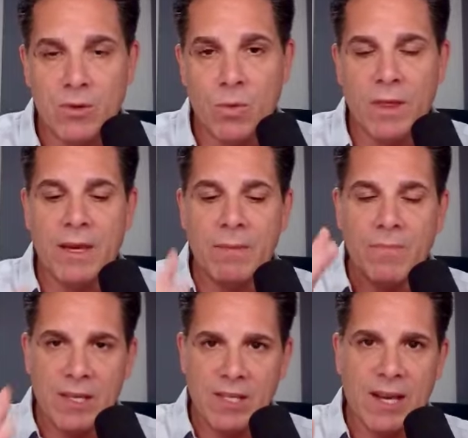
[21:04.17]
one thing.
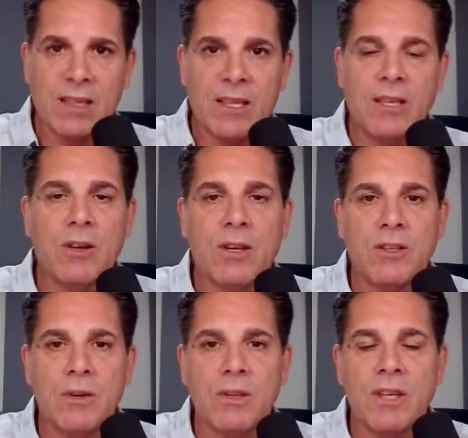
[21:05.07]
Second thing you can
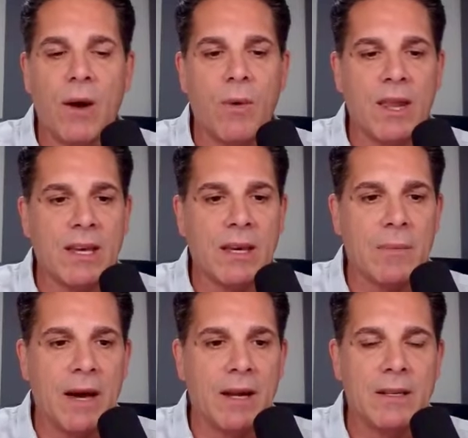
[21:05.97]
do is, I want to think
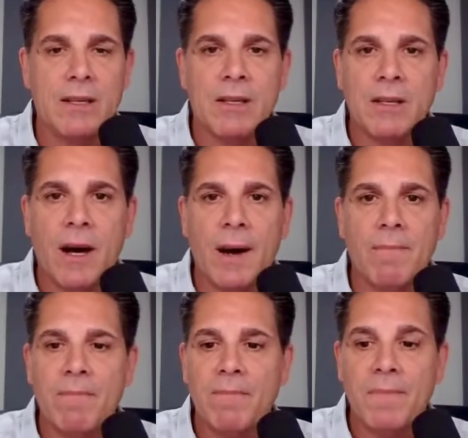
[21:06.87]
about it.
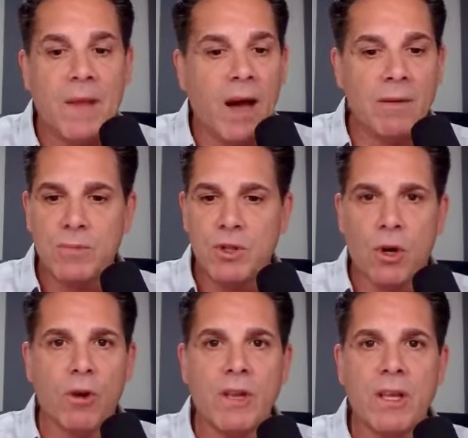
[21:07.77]

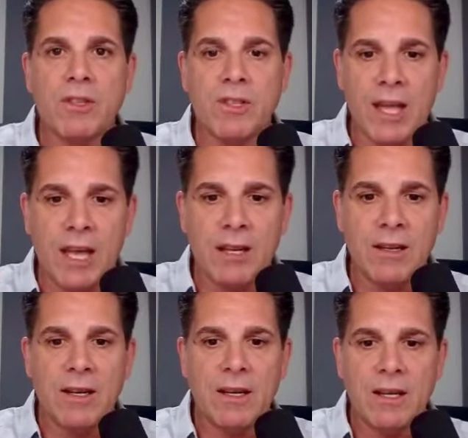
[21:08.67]
Totally
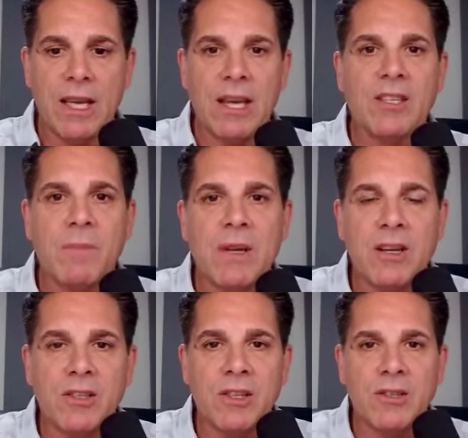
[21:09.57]
understand it is a big
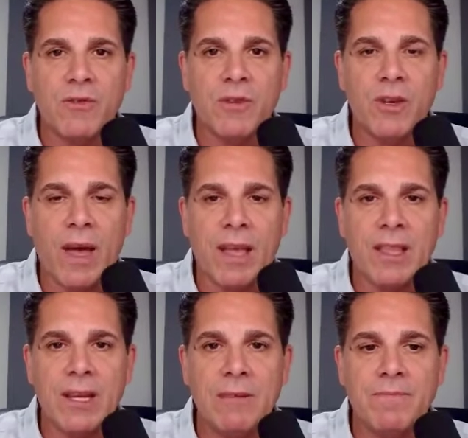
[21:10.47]
decision for you,
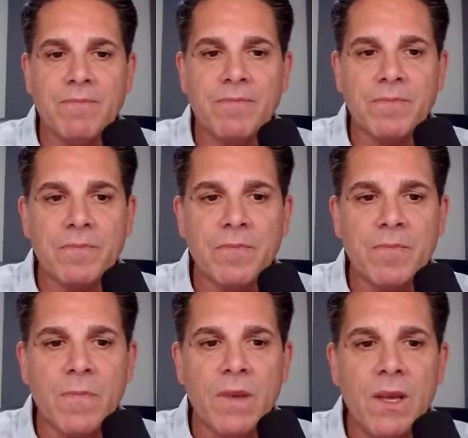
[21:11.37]
Anthony.
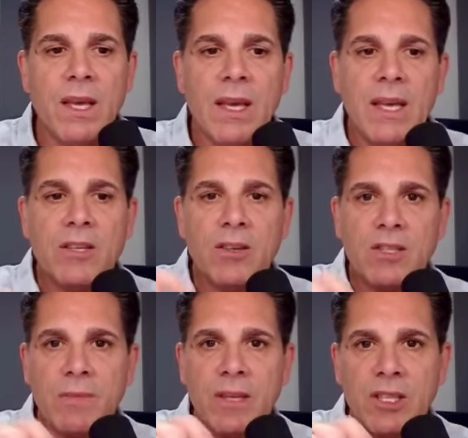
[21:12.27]
Is there
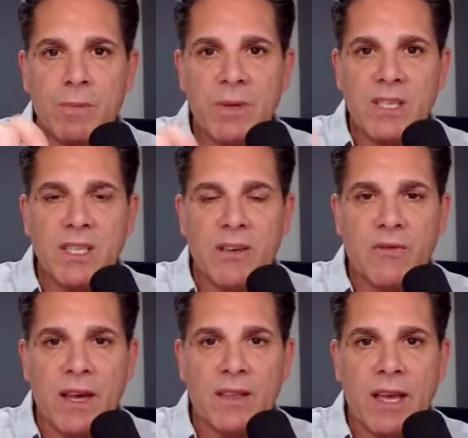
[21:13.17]
something
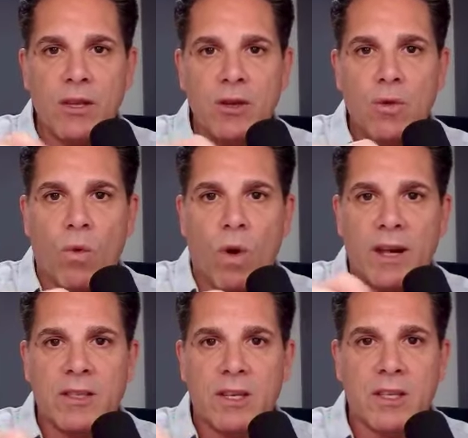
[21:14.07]
specific that you
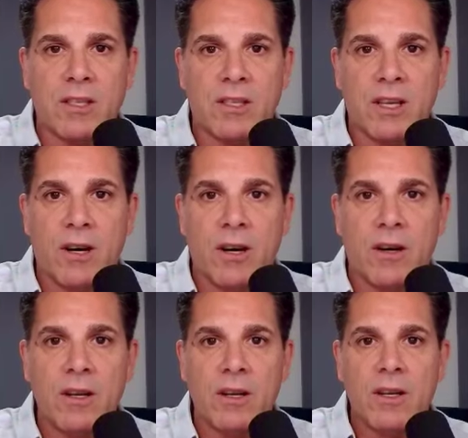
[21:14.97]
wanted to
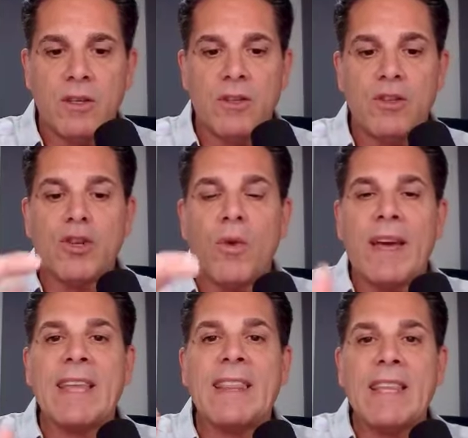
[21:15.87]
consider so I
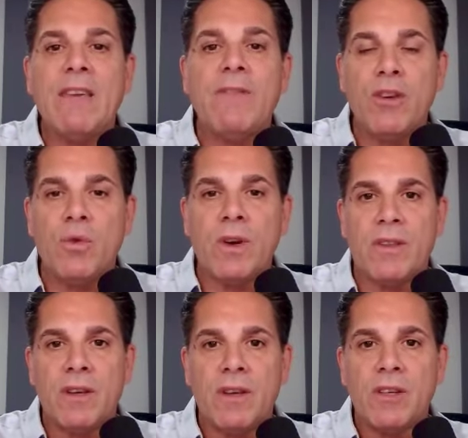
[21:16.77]
can leave you
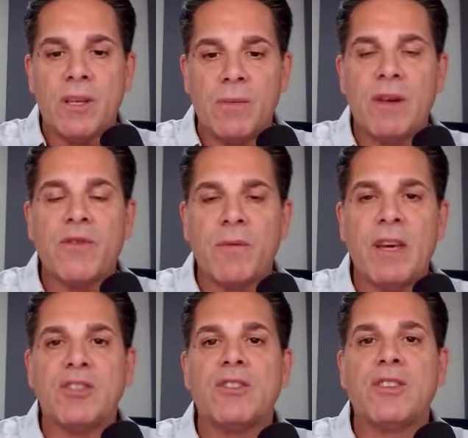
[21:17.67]
with some
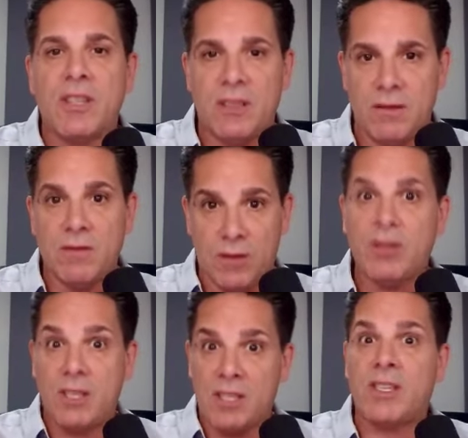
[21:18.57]
information to
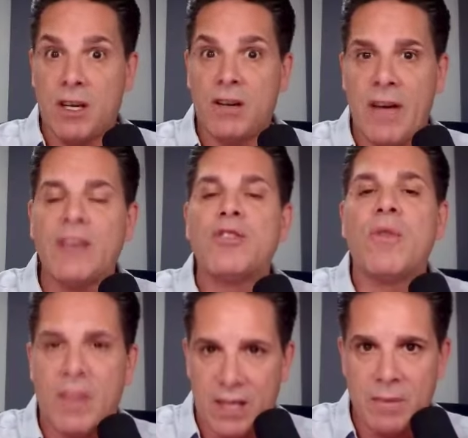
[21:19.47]
consider as you
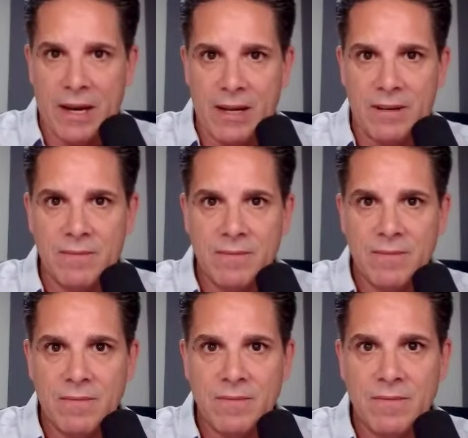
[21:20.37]
think about it?
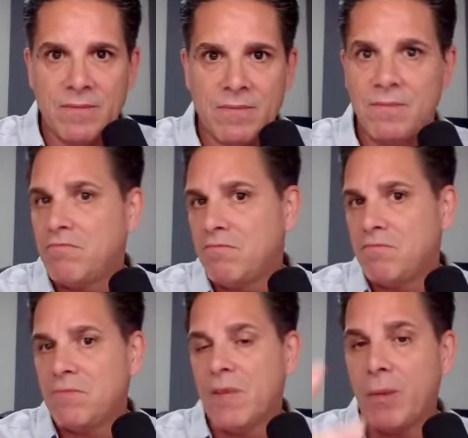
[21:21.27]

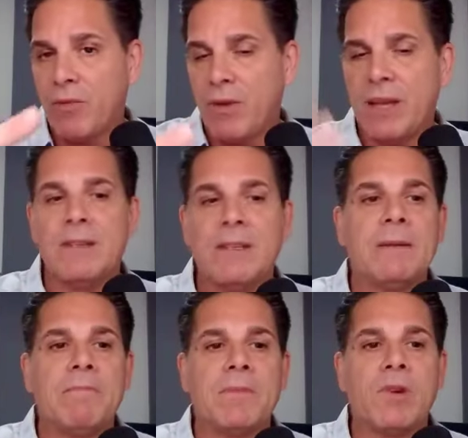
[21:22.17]
Number 3,
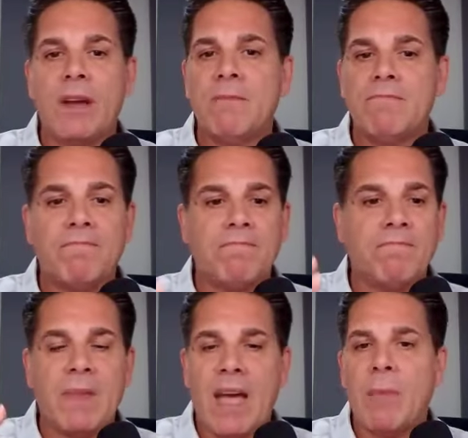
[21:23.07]
great.
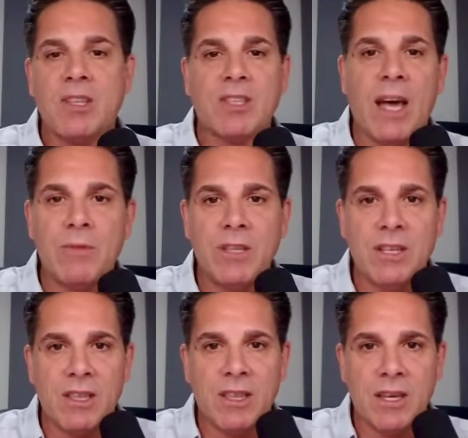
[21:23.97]
How much time do you
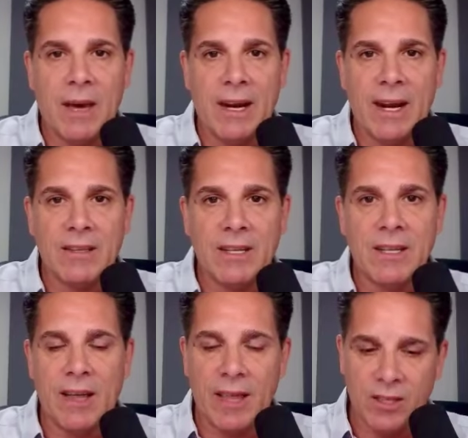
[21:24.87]
need to think about it, Anthony?
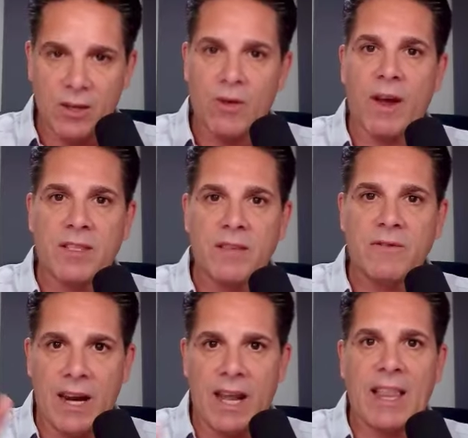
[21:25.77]
Now that's
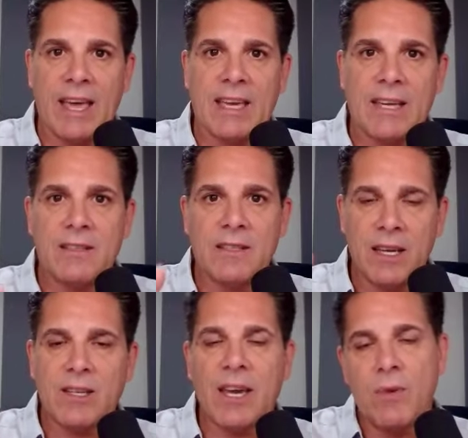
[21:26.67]
aggressive and I like it.
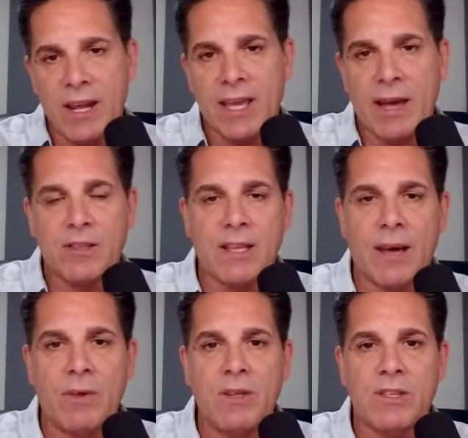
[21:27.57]
Here's how you want to couch
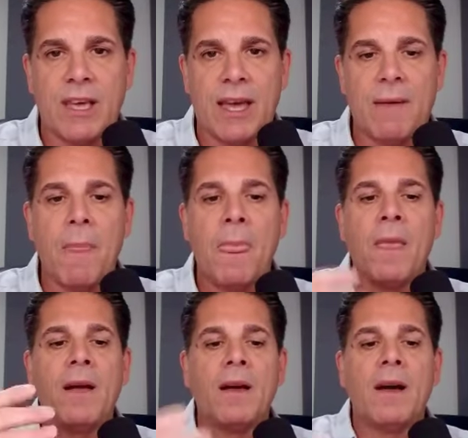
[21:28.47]
that. When you say,
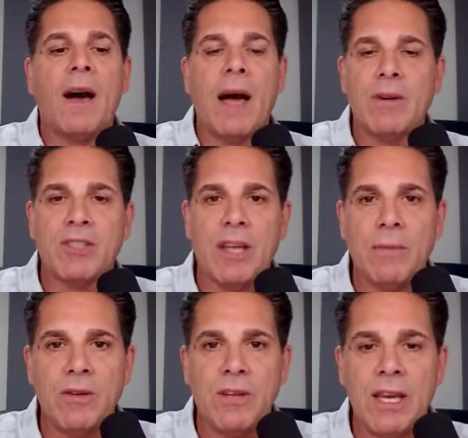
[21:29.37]
how much time
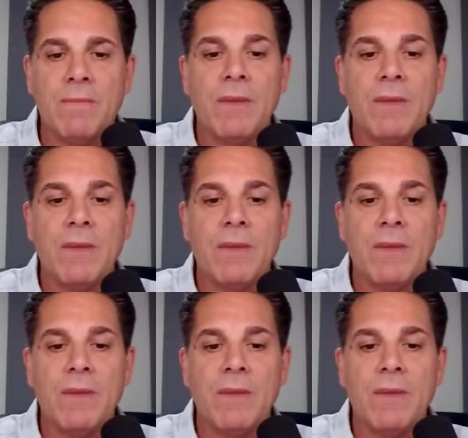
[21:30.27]
do you need?